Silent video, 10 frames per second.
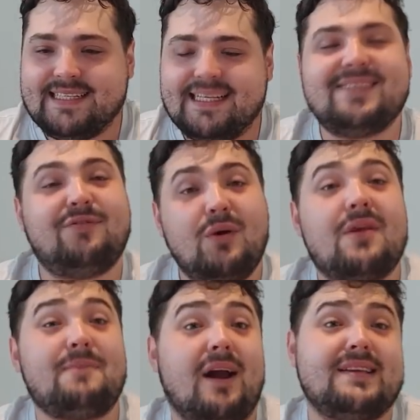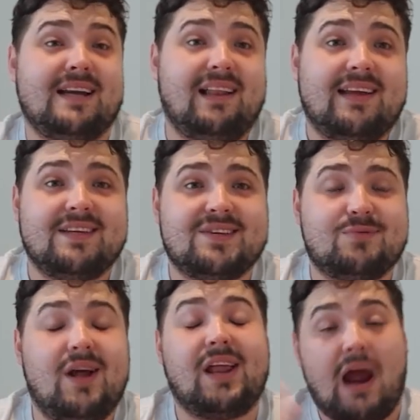a few other parties that are like this as
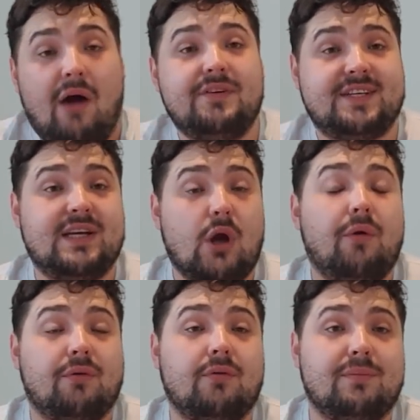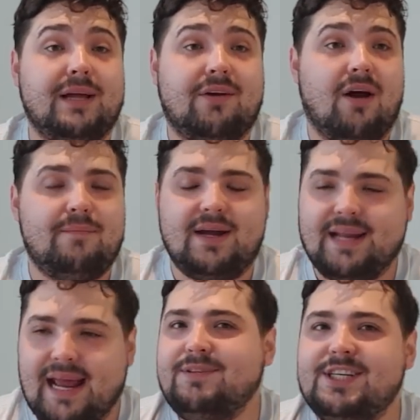well, and I obviously go through them later on,
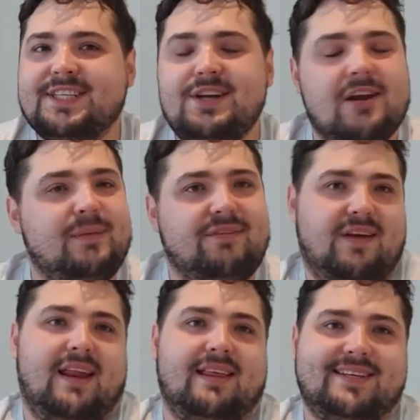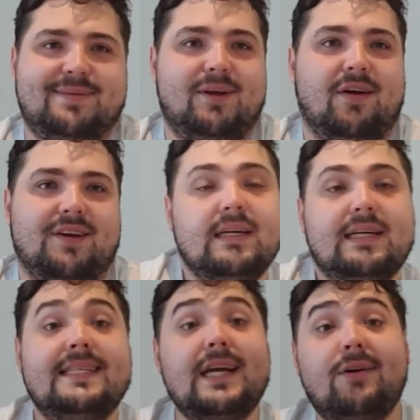but just not a big fan of this, to be honest.
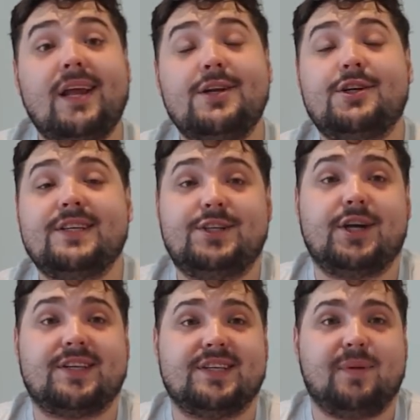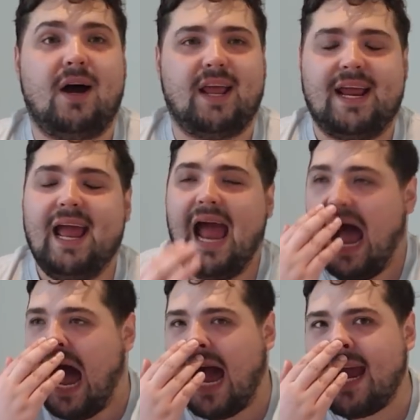Derryn Hinch's Justice Party.
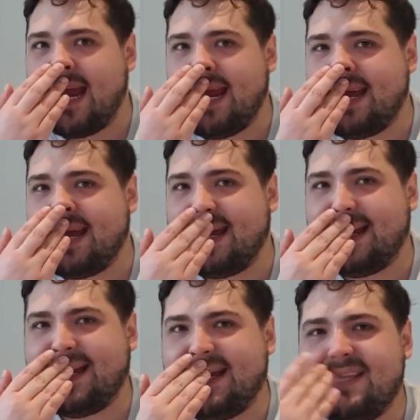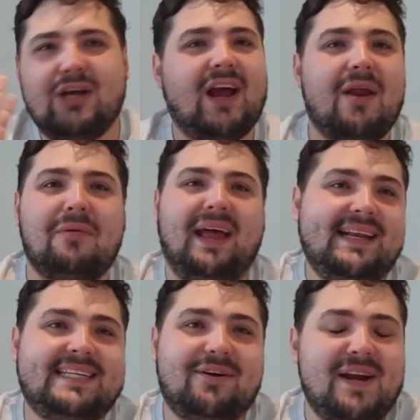I don't
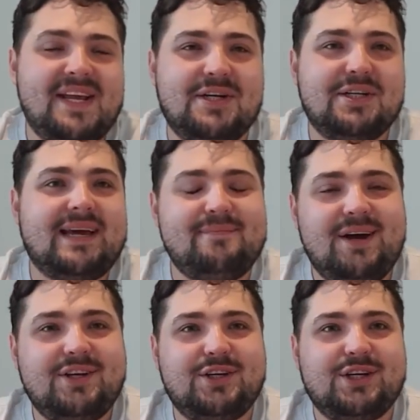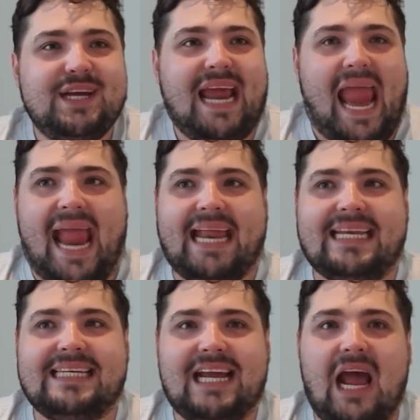like Derryn Hinch that much,
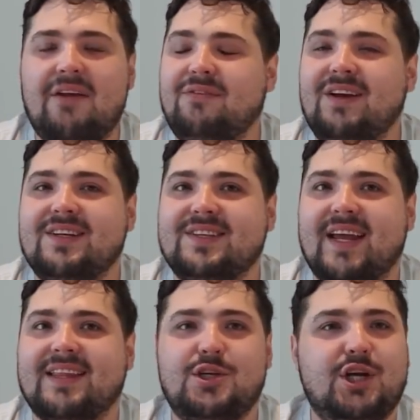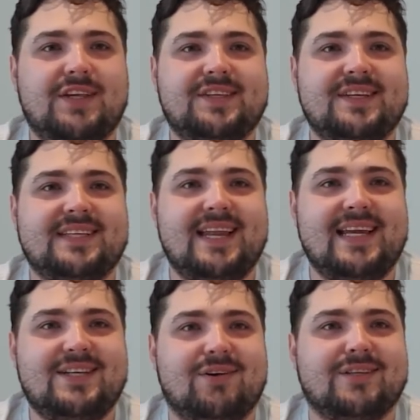and it kind of feels like the justice that
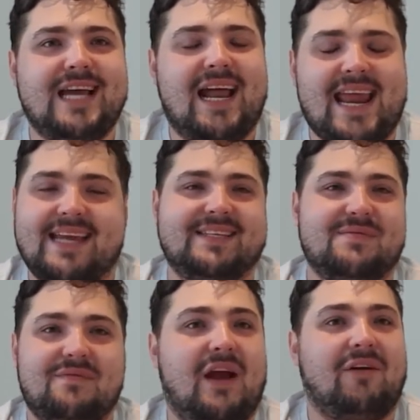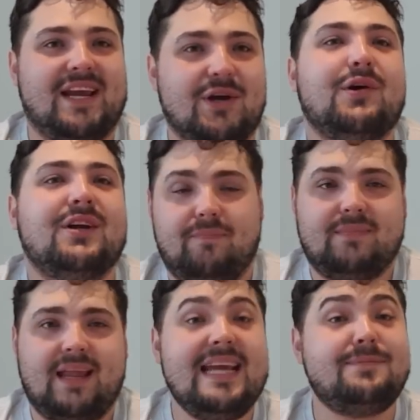he doles out isn't very good.
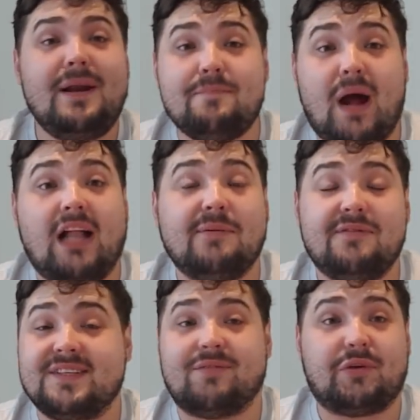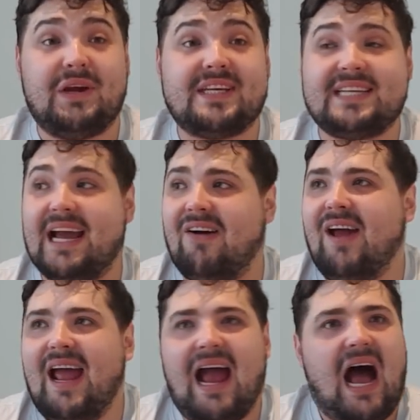He's been in Parliament for several years
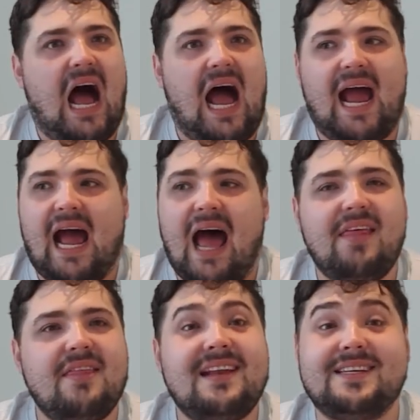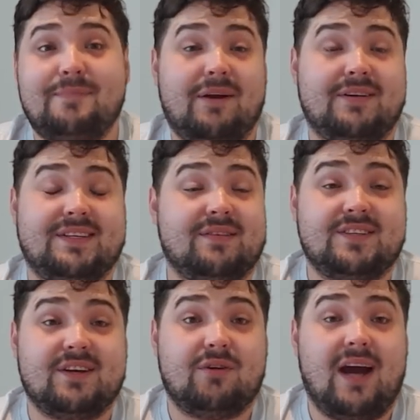now. Other than his appearances on
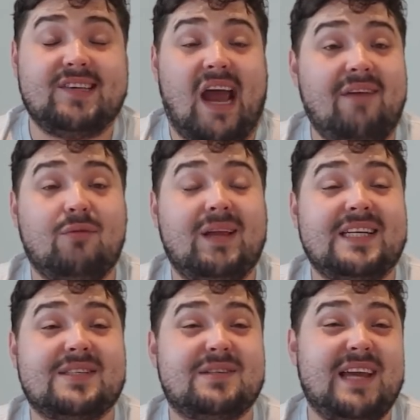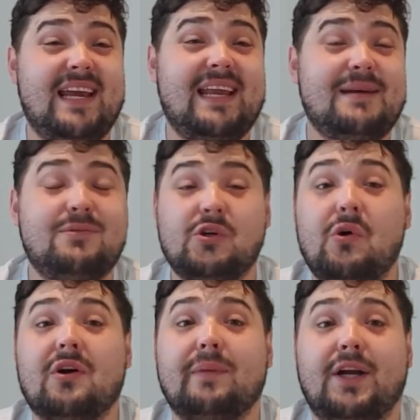Sunrise, I haven't really seen him
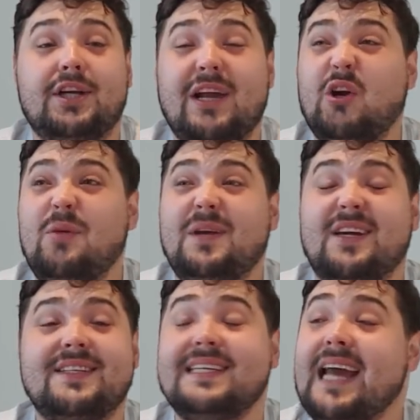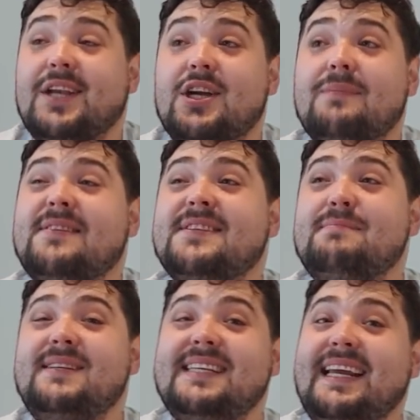talk much, and it could be because he's catching up on some
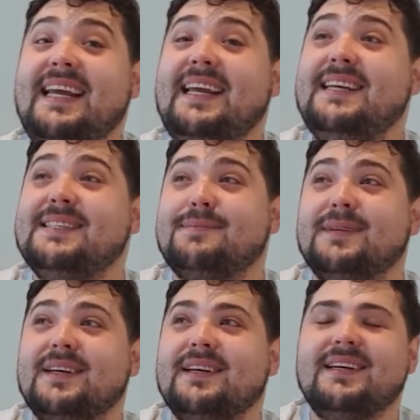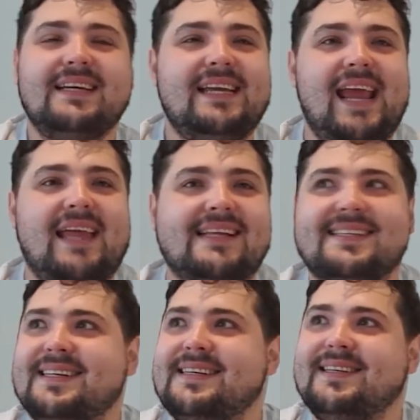Z's. Yeah,
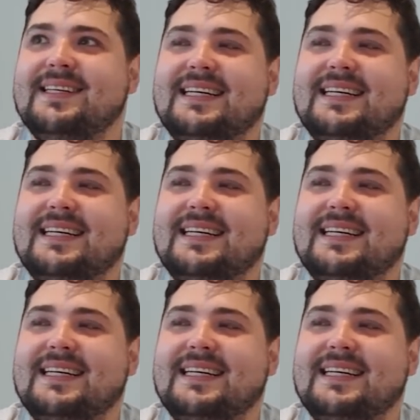that's a